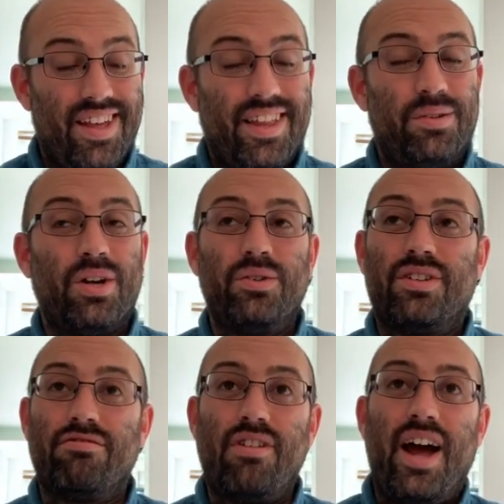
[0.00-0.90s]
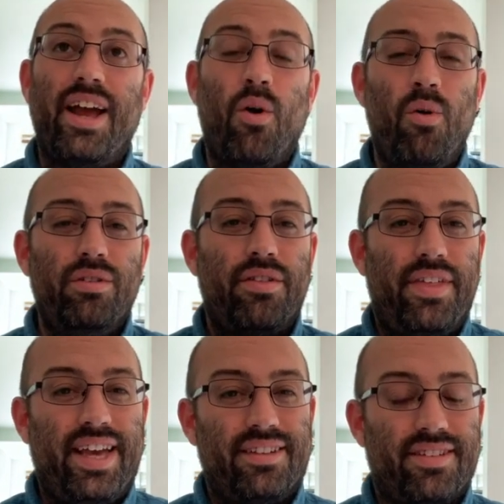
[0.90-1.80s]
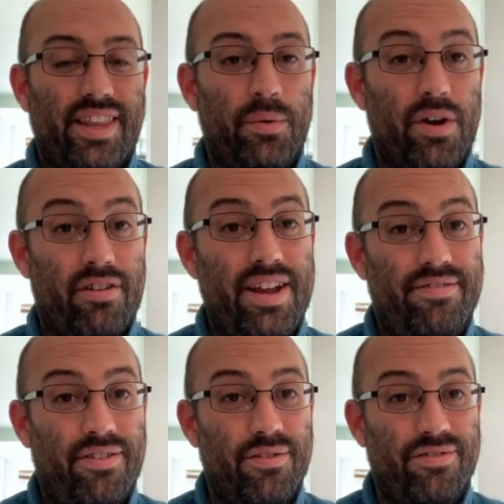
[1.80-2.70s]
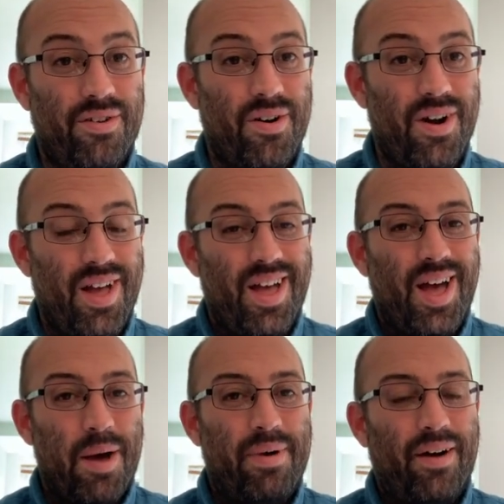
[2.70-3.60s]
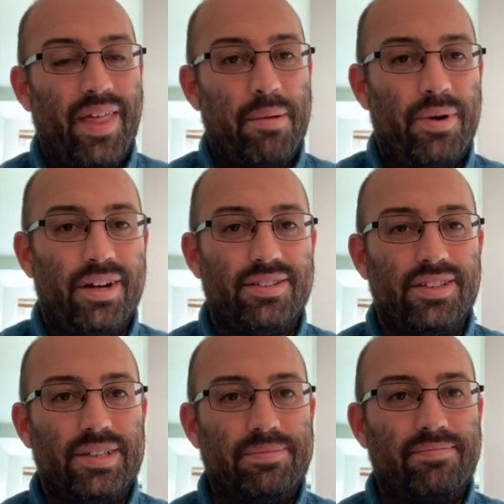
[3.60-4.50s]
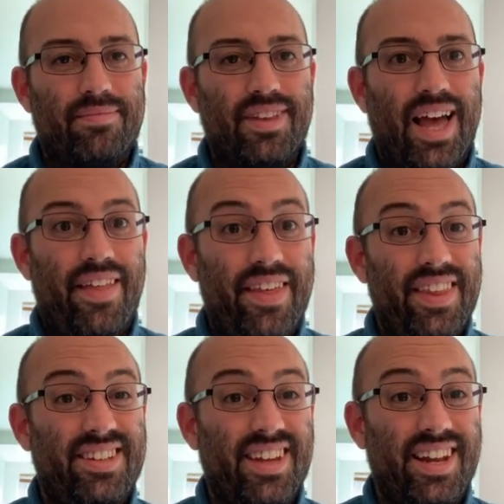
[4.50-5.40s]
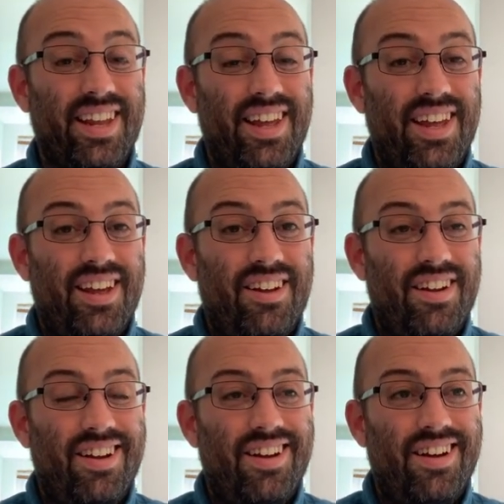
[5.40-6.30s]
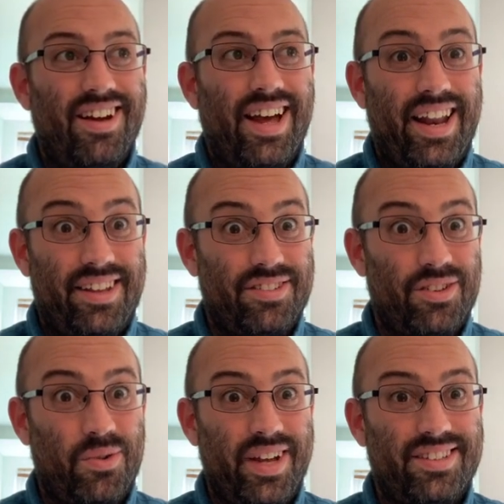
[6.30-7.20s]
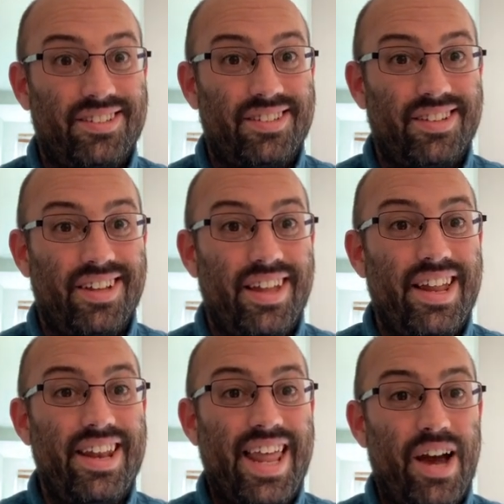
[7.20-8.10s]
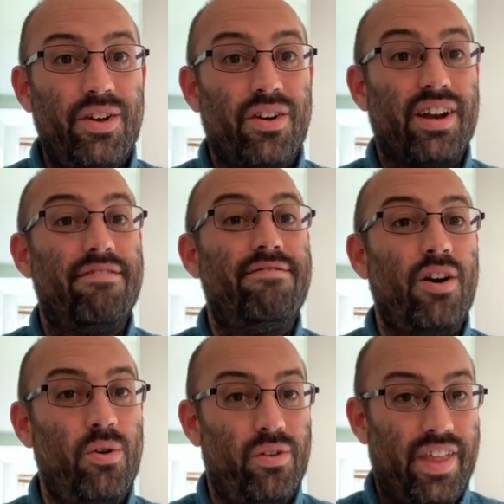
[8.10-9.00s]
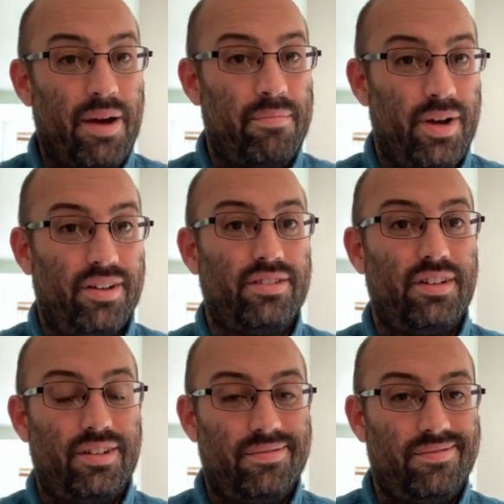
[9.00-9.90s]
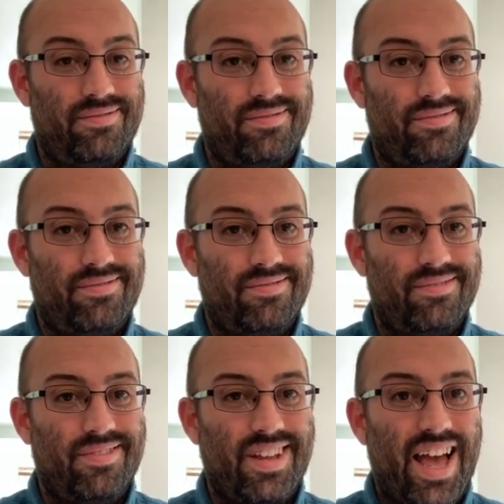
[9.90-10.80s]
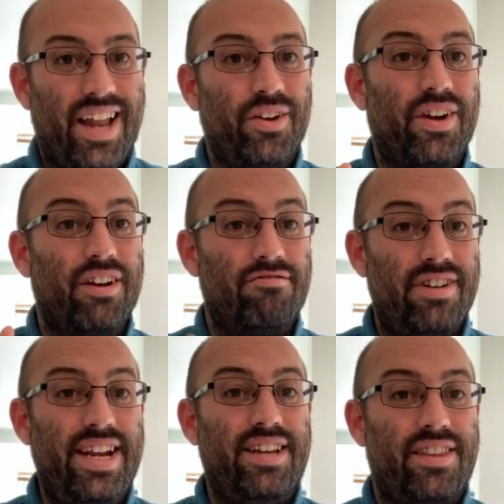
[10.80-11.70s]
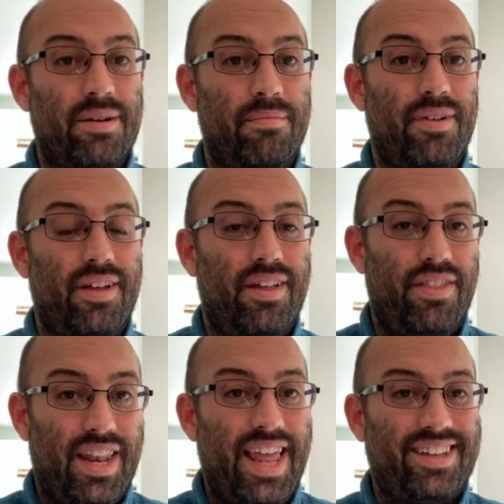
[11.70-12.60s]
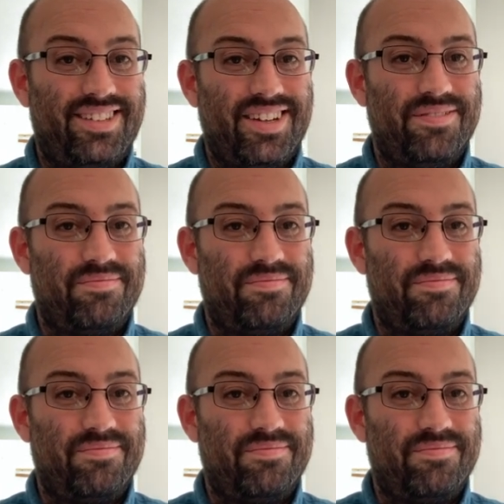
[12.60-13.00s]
They were told to write all the things that they were grateful for about that person. And then they said, and here's the twist, now you're going to phone that person and you're going to read them the letter.